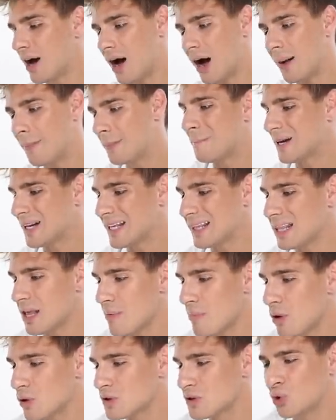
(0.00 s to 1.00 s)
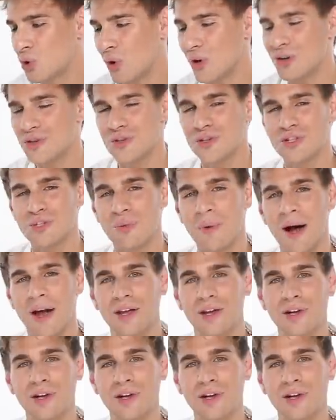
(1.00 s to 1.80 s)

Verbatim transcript: up, but in the most gorgeous way.